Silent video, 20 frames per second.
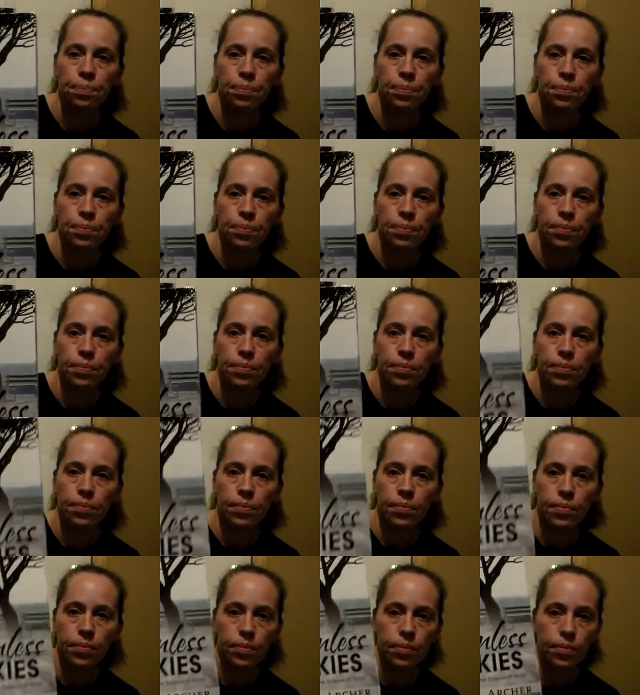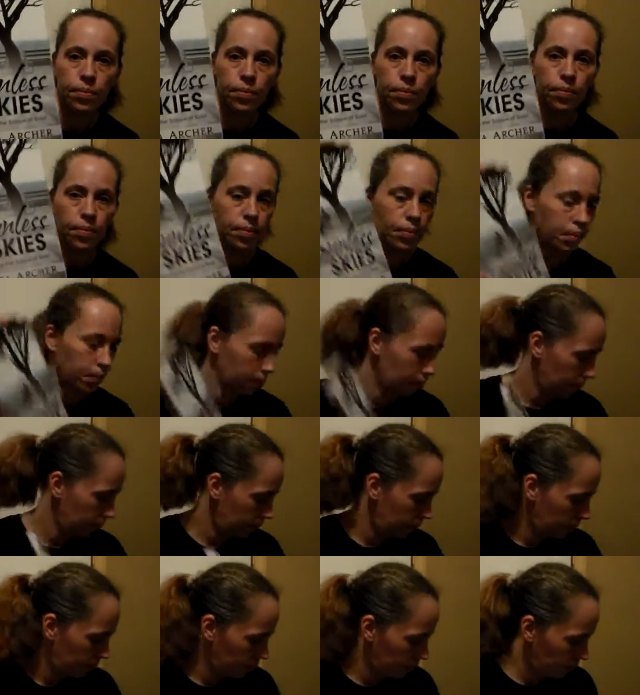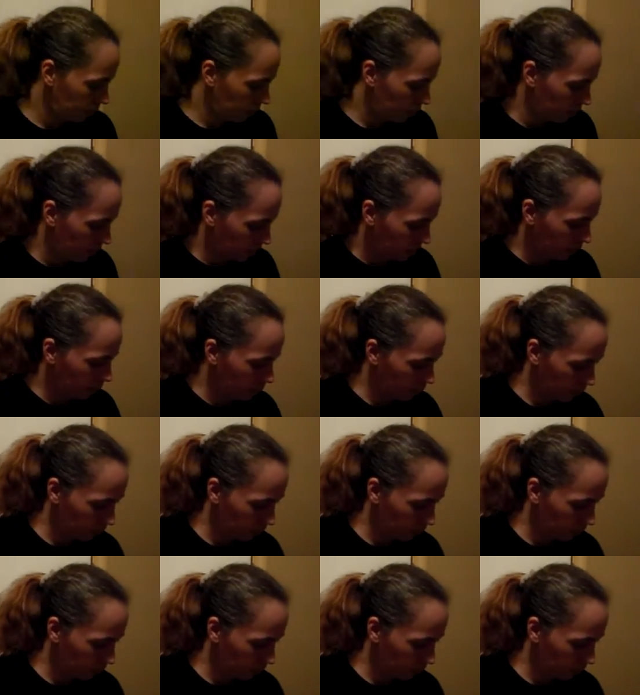Nobody speaks.